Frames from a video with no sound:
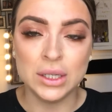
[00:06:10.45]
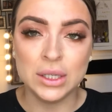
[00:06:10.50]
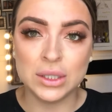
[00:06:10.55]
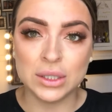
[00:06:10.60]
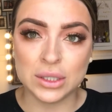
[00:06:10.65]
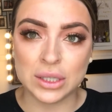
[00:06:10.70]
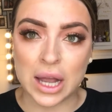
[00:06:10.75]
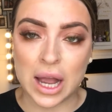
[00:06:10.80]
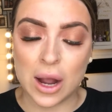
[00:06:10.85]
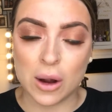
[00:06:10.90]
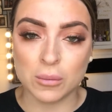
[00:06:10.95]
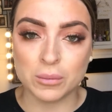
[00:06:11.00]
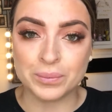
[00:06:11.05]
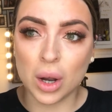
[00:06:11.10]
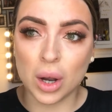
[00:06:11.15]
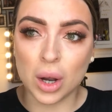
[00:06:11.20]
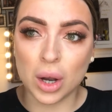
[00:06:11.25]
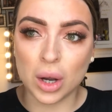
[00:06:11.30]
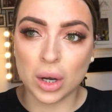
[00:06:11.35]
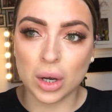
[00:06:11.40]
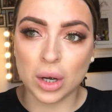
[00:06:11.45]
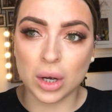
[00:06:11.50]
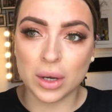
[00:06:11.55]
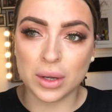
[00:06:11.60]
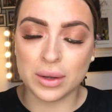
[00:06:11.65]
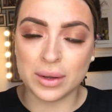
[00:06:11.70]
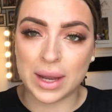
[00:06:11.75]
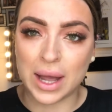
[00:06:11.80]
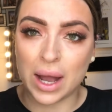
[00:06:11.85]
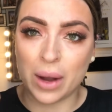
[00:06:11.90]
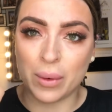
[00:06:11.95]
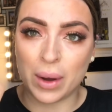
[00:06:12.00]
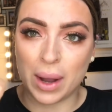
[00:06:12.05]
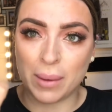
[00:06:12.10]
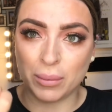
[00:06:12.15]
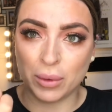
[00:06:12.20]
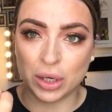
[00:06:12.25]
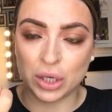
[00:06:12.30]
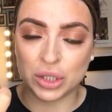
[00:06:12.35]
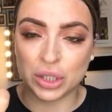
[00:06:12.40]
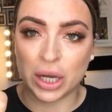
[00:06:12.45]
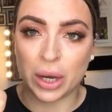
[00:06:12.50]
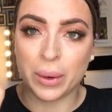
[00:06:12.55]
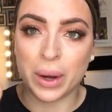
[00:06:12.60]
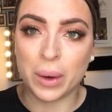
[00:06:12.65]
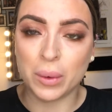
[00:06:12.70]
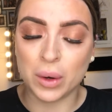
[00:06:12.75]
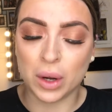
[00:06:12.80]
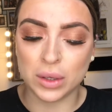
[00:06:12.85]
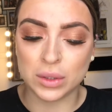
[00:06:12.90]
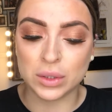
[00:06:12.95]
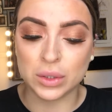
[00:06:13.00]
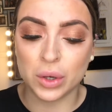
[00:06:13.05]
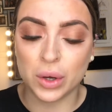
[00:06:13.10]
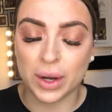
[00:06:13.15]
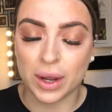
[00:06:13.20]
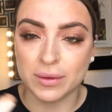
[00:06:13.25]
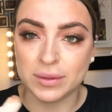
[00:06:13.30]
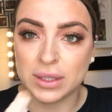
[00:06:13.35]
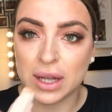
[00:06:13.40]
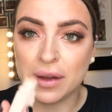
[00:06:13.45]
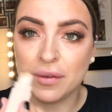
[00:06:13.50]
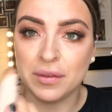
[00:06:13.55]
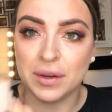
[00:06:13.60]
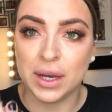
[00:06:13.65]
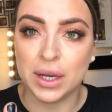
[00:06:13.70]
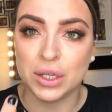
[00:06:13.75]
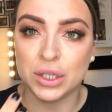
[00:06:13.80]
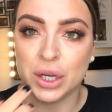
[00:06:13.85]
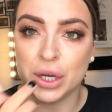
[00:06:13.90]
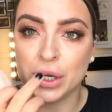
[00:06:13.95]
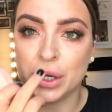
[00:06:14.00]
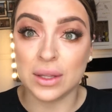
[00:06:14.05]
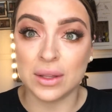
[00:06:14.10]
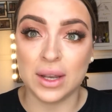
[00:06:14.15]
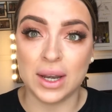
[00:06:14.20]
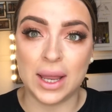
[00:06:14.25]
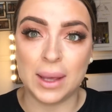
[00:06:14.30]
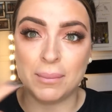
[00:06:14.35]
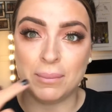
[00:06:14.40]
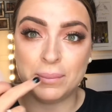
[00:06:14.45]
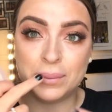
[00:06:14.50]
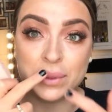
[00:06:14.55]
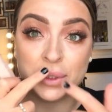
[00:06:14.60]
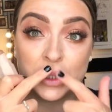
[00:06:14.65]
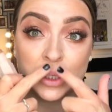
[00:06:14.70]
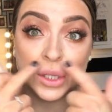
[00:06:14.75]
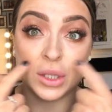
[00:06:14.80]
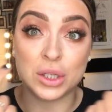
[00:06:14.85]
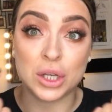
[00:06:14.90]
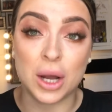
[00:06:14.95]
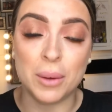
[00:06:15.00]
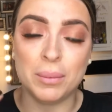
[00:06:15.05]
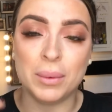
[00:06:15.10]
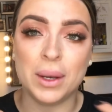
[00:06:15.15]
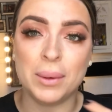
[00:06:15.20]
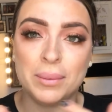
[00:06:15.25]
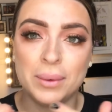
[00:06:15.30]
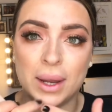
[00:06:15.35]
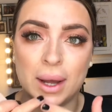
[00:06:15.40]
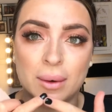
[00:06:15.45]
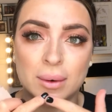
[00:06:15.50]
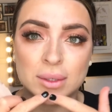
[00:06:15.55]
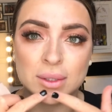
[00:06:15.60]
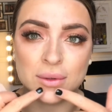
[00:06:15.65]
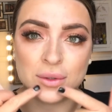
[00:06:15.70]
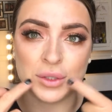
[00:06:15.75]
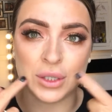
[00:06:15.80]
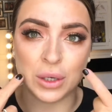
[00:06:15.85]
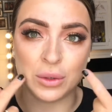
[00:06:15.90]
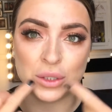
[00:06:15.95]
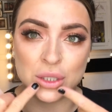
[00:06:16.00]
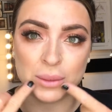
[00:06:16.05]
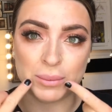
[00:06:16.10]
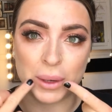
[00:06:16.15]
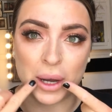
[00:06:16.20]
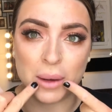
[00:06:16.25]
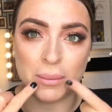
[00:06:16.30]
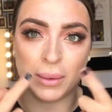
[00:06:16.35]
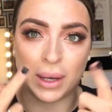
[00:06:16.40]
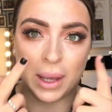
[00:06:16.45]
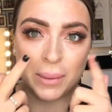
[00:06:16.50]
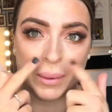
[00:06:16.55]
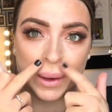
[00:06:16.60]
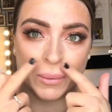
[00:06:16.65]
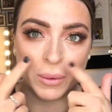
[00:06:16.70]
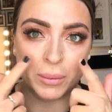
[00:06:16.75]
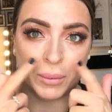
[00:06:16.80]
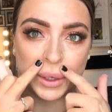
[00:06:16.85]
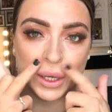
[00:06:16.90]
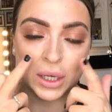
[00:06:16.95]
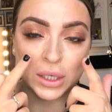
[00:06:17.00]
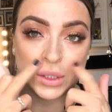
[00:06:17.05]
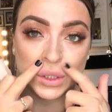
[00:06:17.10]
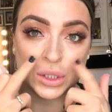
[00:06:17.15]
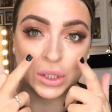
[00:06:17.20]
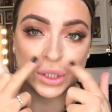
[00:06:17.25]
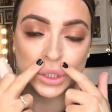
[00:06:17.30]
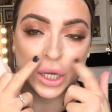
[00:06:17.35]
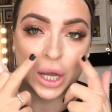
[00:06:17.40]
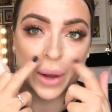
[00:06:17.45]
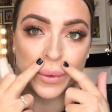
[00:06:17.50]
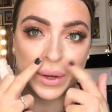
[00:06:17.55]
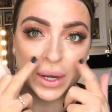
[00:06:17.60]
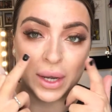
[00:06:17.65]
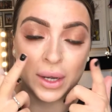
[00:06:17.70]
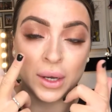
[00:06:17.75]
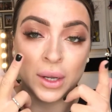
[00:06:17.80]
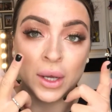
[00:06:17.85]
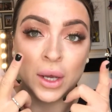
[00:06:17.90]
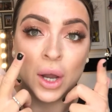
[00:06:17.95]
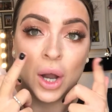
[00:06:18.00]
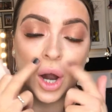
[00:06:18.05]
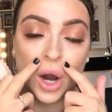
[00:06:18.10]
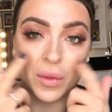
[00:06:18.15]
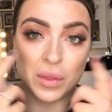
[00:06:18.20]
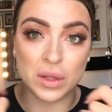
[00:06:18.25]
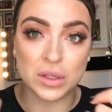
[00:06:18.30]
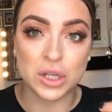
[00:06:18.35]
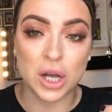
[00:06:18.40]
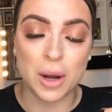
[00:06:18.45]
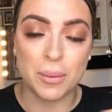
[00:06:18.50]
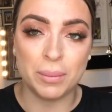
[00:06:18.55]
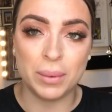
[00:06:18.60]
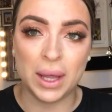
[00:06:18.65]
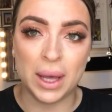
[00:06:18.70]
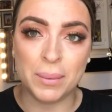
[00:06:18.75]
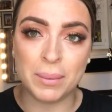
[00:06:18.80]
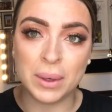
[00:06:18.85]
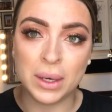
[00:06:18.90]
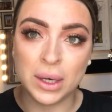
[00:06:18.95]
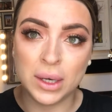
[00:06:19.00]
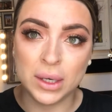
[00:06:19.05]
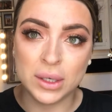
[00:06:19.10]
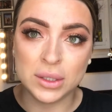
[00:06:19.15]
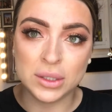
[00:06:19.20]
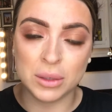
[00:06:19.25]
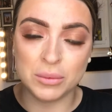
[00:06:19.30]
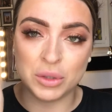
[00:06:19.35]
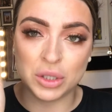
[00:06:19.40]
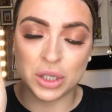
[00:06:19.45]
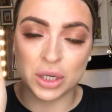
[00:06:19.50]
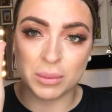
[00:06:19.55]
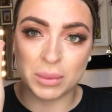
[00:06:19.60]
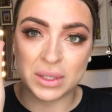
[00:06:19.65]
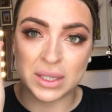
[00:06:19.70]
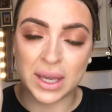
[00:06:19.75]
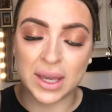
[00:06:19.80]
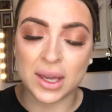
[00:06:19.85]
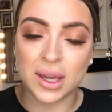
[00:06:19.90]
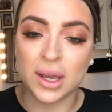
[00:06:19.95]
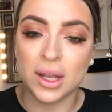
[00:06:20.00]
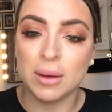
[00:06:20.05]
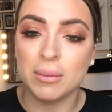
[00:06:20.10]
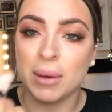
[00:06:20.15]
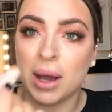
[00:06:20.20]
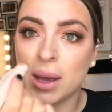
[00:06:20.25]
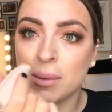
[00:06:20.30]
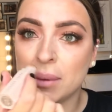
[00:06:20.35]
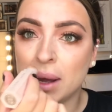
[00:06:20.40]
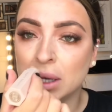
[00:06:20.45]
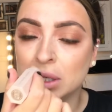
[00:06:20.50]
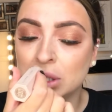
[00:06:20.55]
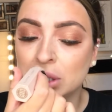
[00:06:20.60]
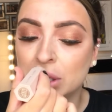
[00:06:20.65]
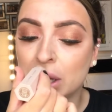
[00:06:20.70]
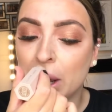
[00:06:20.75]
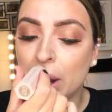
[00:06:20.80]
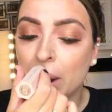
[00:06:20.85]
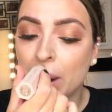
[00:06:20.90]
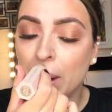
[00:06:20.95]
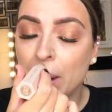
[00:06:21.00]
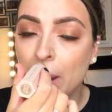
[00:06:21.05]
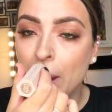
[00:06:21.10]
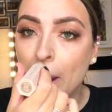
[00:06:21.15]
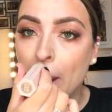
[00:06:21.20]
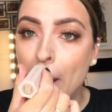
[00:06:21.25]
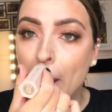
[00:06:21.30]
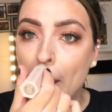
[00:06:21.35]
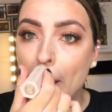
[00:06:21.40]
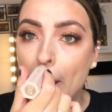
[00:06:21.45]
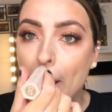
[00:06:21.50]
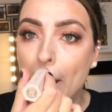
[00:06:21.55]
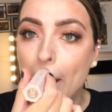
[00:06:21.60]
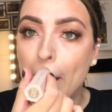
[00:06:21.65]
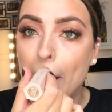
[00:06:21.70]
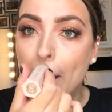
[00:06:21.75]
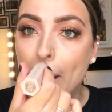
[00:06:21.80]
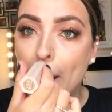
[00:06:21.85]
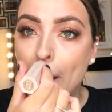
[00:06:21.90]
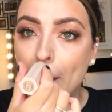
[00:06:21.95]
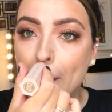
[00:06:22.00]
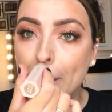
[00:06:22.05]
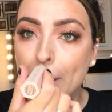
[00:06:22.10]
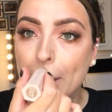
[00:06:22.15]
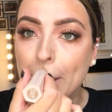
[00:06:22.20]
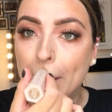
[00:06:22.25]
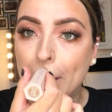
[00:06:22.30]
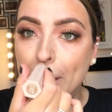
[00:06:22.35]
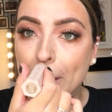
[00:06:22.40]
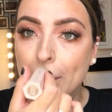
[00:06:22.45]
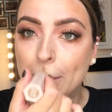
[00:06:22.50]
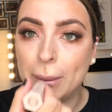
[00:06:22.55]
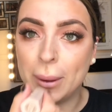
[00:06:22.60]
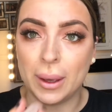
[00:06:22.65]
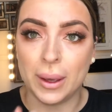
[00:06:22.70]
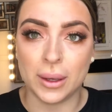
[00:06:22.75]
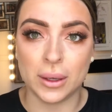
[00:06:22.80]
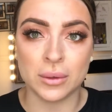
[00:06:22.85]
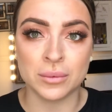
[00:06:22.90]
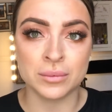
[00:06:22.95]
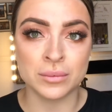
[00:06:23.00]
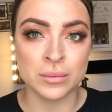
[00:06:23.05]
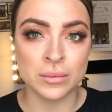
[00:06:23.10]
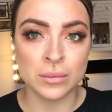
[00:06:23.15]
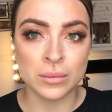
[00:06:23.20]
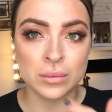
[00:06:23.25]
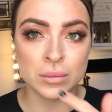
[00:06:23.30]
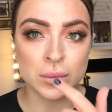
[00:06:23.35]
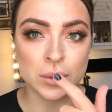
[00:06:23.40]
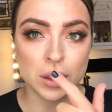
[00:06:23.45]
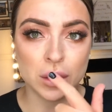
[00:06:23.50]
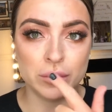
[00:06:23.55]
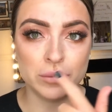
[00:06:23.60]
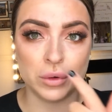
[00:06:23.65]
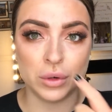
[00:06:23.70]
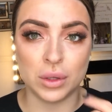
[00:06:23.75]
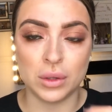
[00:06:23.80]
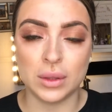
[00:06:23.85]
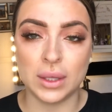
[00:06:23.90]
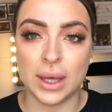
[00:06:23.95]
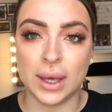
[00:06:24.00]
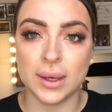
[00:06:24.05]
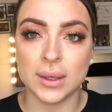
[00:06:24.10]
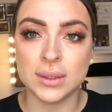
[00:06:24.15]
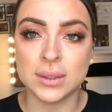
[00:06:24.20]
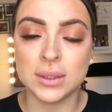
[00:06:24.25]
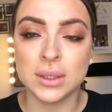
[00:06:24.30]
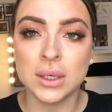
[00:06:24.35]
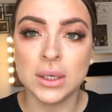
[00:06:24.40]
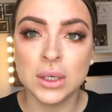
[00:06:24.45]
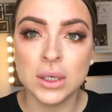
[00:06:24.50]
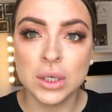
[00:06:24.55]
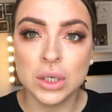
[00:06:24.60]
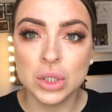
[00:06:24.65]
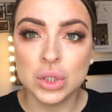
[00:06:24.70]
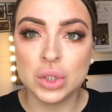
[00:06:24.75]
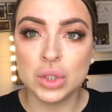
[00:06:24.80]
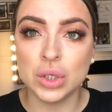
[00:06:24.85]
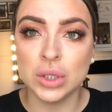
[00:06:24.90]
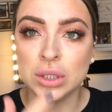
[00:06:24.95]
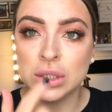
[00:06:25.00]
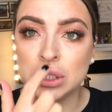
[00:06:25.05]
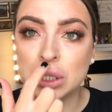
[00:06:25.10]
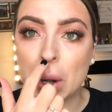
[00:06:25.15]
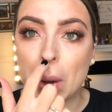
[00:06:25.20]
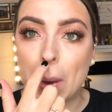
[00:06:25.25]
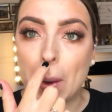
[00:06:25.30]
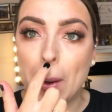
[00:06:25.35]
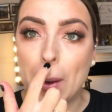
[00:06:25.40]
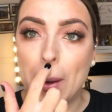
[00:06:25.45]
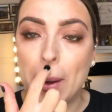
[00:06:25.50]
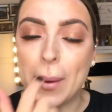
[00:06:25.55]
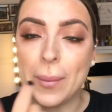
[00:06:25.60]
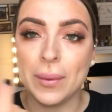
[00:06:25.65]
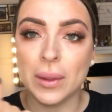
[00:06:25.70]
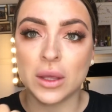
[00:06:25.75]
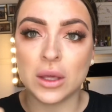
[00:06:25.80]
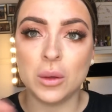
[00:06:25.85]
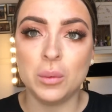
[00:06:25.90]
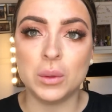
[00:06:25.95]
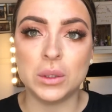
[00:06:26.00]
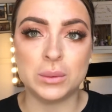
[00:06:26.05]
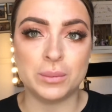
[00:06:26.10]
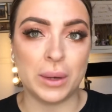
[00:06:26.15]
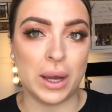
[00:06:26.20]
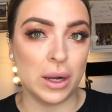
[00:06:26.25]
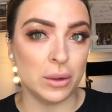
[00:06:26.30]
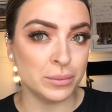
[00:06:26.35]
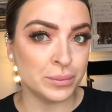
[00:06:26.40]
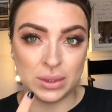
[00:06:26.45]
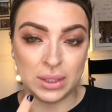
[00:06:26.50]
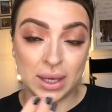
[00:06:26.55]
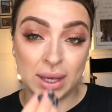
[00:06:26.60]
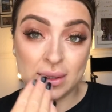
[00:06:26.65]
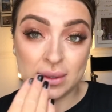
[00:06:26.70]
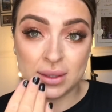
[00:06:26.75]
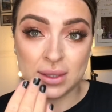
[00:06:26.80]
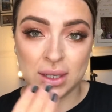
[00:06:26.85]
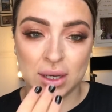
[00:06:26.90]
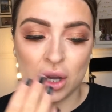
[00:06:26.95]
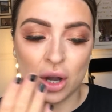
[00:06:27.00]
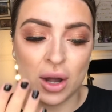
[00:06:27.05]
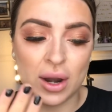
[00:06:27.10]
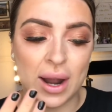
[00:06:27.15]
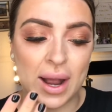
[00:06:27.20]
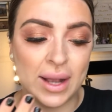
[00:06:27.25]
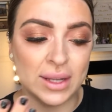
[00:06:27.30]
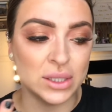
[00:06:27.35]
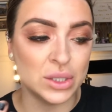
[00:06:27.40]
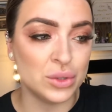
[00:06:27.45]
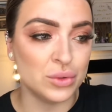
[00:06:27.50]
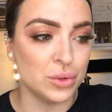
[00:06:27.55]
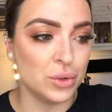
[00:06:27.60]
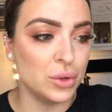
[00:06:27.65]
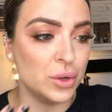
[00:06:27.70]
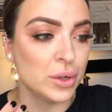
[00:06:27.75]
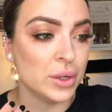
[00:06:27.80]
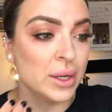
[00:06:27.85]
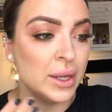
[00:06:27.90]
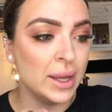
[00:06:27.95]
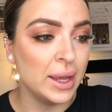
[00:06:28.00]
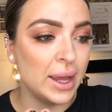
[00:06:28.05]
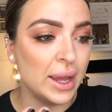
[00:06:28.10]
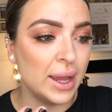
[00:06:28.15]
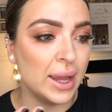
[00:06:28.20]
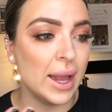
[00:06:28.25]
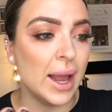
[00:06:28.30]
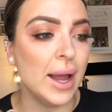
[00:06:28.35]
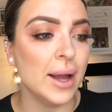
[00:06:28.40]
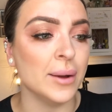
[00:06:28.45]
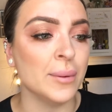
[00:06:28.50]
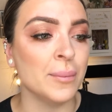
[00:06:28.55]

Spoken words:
So now I'm going to show how contour gives definition to the lips, to the top lip now. So I showed you the bottom lip, I'm going to be going in on the top lip. So I'm just going to be taking my matchstick and I'm just going to be running this just in the cupid's bow. Instantly our eyes are drawn here,